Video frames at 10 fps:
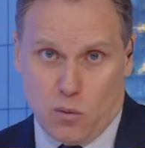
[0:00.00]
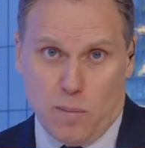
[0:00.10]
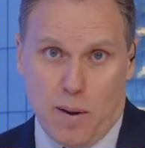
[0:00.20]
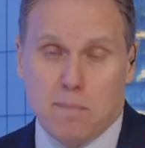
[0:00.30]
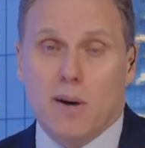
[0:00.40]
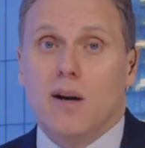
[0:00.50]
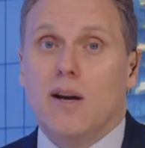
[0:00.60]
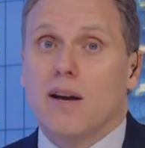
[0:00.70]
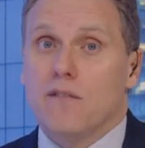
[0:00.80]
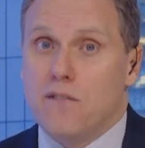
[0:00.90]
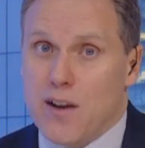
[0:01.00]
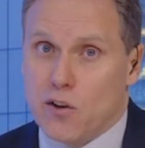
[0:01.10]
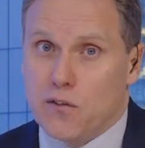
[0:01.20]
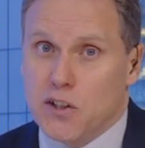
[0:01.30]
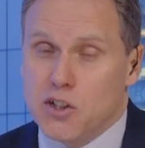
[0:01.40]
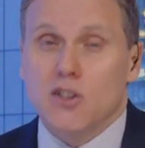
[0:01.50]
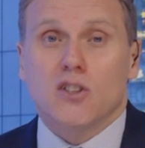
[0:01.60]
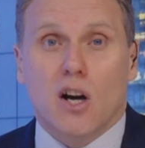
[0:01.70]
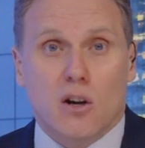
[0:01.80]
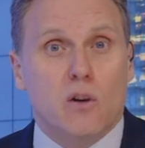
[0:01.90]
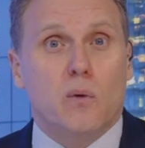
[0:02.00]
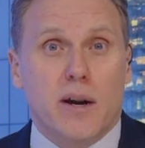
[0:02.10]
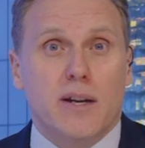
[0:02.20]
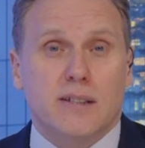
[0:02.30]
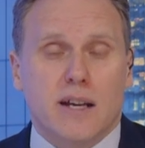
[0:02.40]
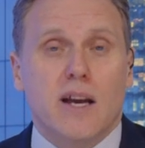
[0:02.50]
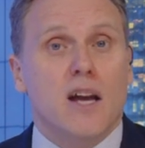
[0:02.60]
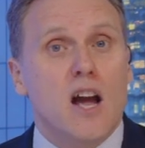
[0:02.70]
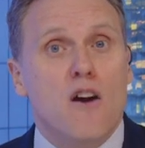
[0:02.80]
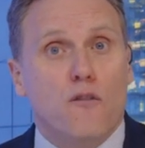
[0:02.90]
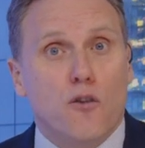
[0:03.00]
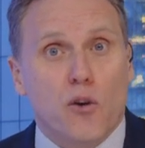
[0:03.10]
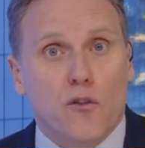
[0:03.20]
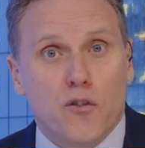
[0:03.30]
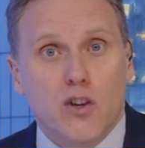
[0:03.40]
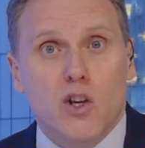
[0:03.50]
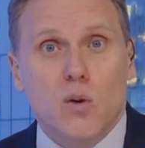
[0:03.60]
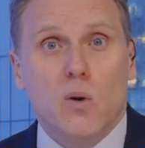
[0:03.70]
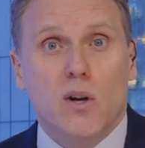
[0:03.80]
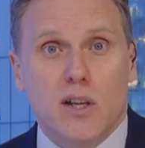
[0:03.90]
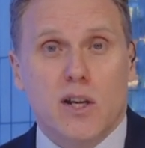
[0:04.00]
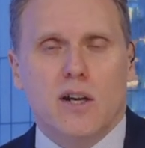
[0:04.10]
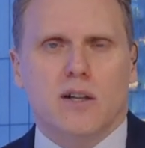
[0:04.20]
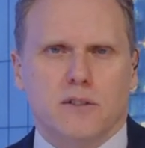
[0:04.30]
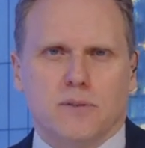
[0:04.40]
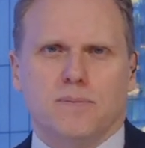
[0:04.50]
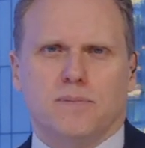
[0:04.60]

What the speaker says: Remember, Fed officials are already saying for a few years.